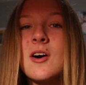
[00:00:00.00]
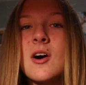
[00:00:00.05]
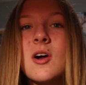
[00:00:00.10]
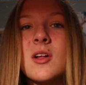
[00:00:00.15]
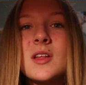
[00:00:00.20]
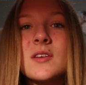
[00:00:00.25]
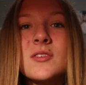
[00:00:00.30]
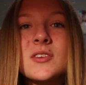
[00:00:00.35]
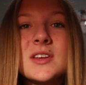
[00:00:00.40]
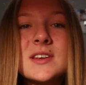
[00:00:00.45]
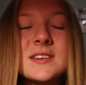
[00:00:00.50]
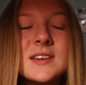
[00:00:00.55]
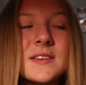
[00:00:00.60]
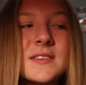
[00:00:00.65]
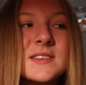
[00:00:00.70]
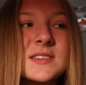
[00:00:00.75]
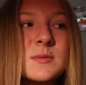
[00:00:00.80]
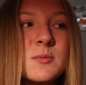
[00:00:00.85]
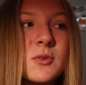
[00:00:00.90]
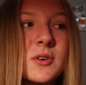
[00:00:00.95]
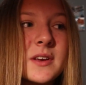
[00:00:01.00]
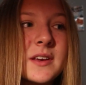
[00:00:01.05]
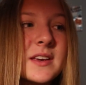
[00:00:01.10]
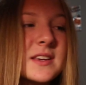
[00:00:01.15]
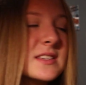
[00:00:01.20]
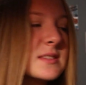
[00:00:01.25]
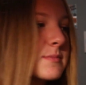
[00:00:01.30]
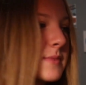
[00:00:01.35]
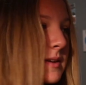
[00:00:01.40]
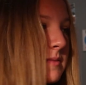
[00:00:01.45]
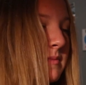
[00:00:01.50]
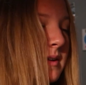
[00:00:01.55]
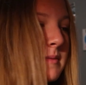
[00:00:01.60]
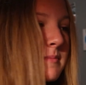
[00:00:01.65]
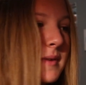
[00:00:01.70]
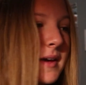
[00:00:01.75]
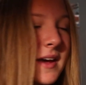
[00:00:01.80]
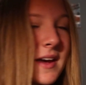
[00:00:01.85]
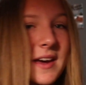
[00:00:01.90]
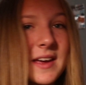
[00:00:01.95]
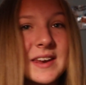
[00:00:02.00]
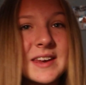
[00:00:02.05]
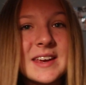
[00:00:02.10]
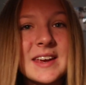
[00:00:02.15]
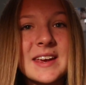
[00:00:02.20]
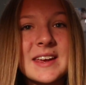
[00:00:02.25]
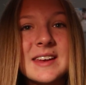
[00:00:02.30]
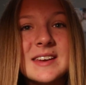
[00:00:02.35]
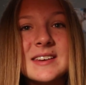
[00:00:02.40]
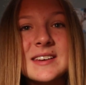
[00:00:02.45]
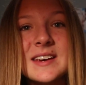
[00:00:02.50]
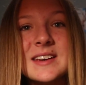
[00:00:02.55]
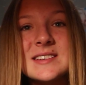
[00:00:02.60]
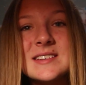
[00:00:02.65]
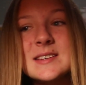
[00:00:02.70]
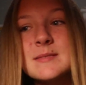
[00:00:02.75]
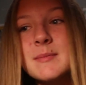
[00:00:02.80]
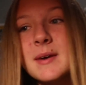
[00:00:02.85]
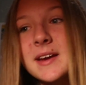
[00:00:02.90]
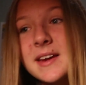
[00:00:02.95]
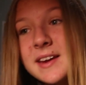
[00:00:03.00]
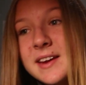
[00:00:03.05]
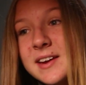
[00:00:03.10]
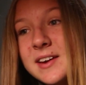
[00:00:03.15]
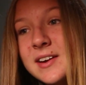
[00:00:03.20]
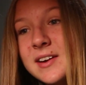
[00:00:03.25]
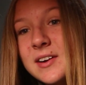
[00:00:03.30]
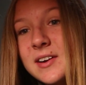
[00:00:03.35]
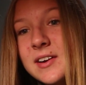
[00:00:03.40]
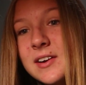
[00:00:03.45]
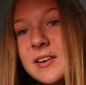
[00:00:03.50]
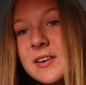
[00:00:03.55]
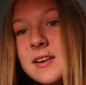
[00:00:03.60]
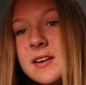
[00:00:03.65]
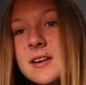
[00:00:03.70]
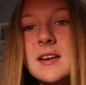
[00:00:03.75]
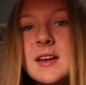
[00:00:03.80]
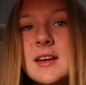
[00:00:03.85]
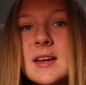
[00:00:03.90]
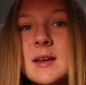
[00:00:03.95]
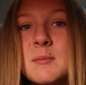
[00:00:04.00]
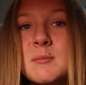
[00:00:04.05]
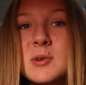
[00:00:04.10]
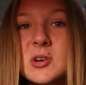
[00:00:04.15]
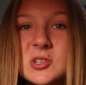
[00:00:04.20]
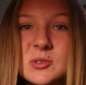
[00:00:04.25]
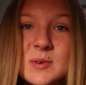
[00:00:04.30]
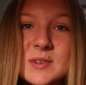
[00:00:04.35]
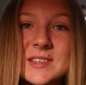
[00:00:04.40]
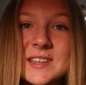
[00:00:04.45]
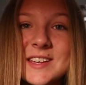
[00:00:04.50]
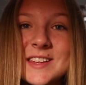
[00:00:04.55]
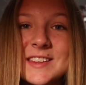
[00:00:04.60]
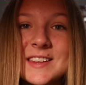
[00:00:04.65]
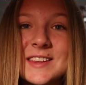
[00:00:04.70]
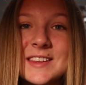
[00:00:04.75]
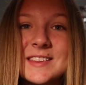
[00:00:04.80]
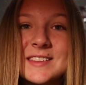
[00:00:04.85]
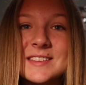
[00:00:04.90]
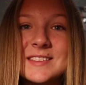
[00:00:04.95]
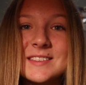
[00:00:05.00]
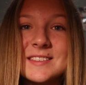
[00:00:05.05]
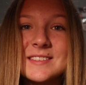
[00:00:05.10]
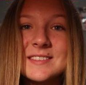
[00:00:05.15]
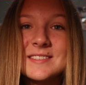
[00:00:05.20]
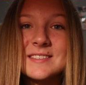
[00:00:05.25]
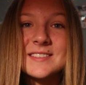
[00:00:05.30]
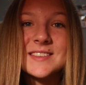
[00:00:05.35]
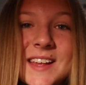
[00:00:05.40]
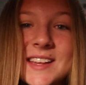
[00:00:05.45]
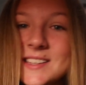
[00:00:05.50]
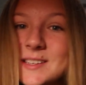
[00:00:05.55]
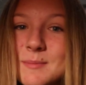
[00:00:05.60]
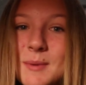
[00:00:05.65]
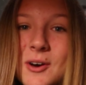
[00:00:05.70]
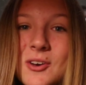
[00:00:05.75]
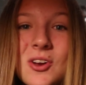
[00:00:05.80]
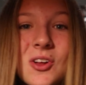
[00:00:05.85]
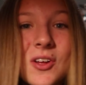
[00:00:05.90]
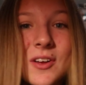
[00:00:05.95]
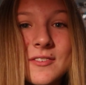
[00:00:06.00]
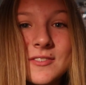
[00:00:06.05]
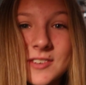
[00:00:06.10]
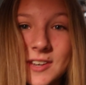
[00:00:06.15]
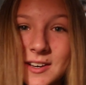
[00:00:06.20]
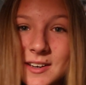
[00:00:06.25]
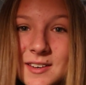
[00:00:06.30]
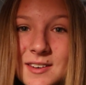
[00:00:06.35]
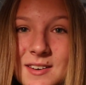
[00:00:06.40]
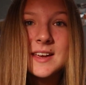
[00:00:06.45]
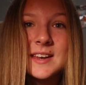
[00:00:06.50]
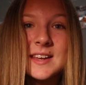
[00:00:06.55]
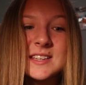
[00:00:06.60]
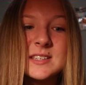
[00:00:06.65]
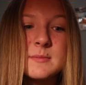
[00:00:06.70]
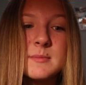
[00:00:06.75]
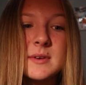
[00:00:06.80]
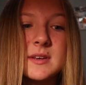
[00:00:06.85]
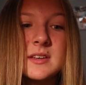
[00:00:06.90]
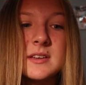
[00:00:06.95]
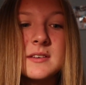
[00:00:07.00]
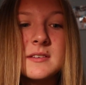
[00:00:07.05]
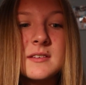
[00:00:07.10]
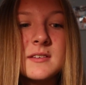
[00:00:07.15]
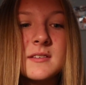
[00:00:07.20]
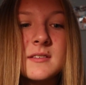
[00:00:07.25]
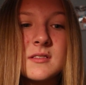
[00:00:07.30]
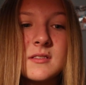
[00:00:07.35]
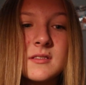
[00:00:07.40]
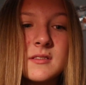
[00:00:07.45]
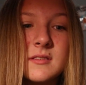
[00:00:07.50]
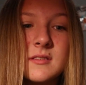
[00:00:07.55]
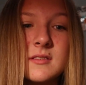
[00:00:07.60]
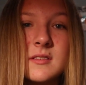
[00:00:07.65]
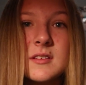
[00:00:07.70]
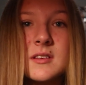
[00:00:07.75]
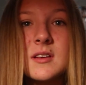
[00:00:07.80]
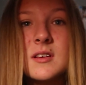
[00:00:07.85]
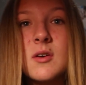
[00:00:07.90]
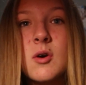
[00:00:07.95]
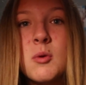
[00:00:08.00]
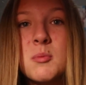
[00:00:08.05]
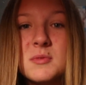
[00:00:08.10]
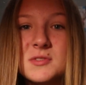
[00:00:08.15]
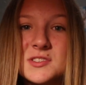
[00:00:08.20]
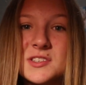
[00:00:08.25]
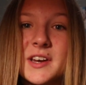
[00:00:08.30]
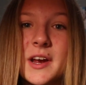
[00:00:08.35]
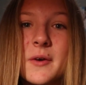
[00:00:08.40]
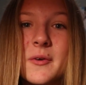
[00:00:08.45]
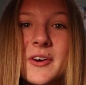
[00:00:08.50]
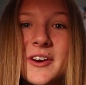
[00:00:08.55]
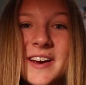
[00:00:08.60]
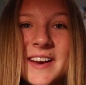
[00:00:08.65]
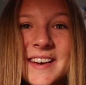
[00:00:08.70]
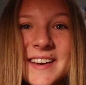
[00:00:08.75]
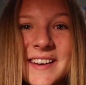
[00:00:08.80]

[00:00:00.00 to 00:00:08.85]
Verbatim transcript: All I've really done this morning is made my bed and I did my hair and brushed my teeth and that's about all I've done. And it's been almost an hour.